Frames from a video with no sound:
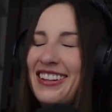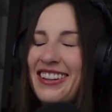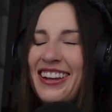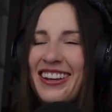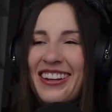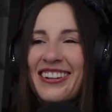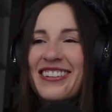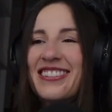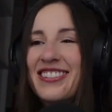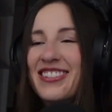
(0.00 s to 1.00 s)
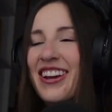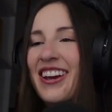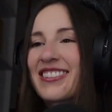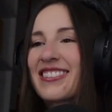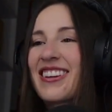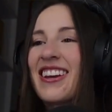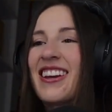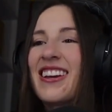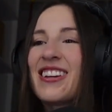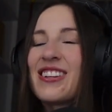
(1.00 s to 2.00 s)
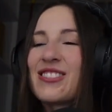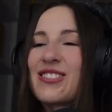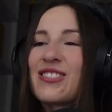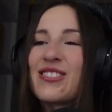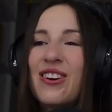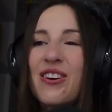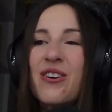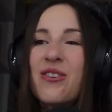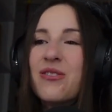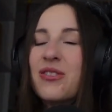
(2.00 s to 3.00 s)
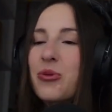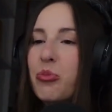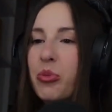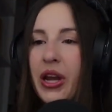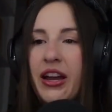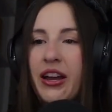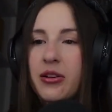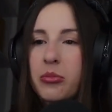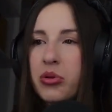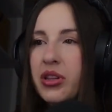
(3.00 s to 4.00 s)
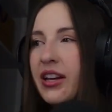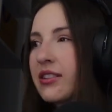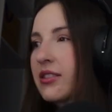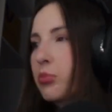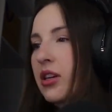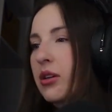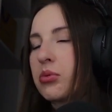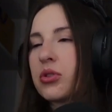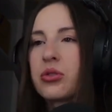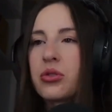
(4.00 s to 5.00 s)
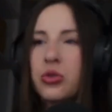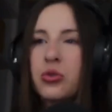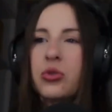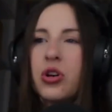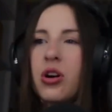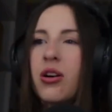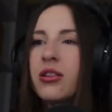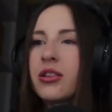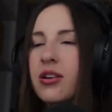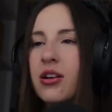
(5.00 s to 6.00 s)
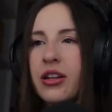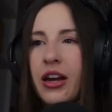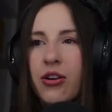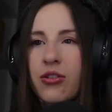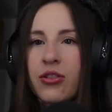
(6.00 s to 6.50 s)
Like, it is just so bad. Bless people who call it all out